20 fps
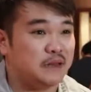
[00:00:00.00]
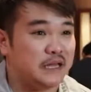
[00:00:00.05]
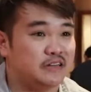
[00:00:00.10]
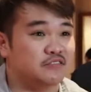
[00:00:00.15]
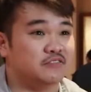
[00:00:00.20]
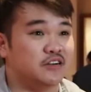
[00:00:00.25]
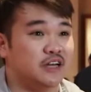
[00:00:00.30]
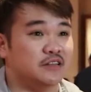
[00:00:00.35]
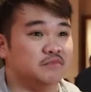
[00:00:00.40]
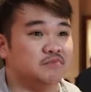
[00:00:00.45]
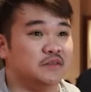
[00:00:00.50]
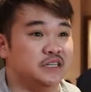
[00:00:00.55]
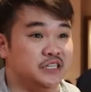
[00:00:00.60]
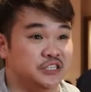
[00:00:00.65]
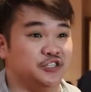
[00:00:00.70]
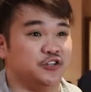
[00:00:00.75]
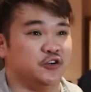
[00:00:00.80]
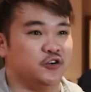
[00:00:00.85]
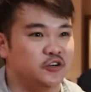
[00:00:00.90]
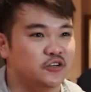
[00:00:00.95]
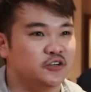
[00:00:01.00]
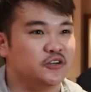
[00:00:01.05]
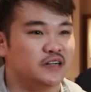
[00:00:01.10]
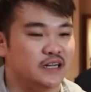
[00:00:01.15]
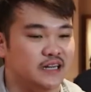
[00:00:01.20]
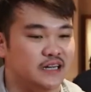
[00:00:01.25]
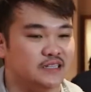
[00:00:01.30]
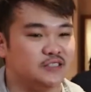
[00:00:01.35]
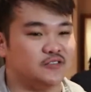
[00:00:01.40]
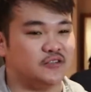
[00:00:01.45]
playing Runme Shaw
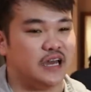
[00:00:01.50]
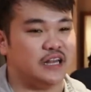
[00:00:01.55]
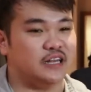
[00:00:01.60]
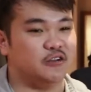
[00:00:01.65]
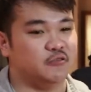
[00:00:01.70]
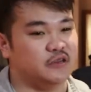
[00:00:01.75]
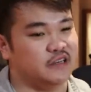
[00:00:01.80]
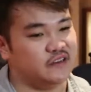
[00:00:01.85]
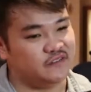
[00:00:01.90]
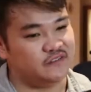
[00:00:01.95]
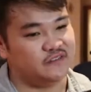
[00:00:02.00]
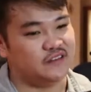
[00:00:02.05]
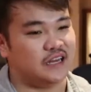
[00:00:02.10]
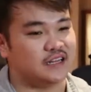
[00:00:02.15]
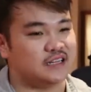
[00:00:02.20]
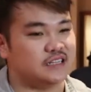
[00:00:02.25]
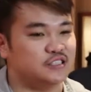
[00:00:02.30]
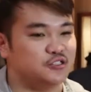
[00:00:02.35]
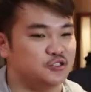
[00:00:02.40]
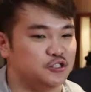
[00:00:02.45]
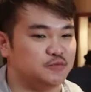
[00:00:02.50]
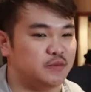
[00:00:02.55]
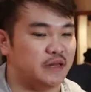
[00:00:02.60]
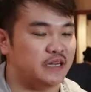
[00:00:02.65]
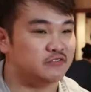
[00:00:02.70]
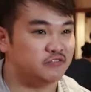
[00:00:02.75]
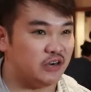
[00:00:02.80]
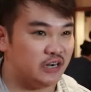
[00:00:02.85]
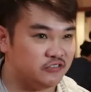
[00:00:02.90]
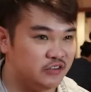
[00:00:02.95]
uh, together with Douglas, who's
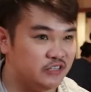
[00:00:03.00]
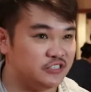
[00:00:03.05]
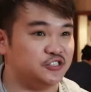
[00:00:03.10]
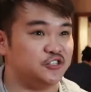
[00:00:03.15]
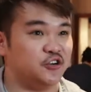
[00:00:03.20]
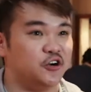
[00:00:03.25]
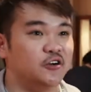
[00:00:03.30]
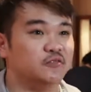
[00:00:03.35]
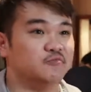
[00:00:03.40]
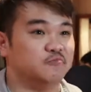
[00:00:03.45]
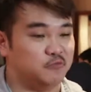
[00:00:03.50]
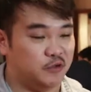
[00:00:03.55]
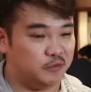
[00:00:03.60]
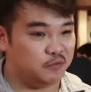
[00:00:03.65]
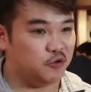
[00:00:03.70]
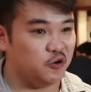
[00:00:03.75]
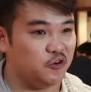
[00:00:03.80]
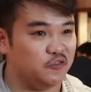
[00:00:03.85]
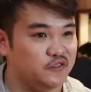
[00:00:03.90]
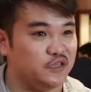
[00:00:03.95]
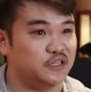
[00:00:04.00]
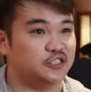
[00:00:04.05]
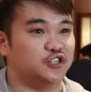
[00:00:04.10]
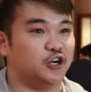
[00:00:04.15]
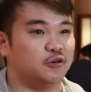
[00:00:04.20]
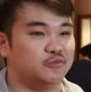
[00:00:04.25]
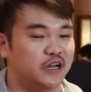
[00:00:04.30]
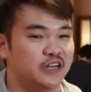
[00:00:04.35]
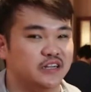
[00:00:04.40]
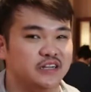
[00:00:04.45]
playing Run Ran Shaw. We're both the
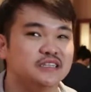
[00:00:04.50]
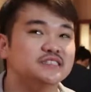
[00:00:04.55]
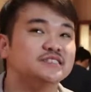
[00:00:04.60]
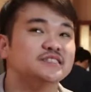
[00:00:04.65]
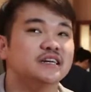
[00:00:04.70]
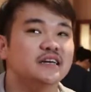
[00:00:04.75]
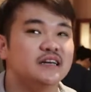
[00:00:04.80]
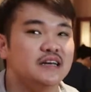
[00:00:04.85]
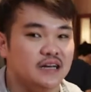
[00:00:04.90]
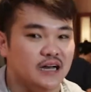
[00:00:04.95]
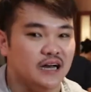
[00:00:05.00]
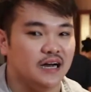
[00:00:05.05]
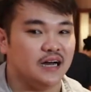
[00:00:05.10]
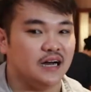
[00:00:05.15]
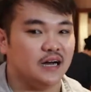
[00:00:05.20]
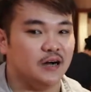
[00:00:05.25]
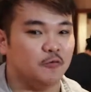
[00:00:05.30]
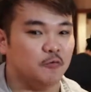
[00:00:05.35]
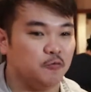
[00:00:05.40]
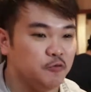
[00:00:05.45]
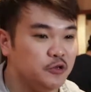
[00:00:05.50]
Shaw brothers. Uh,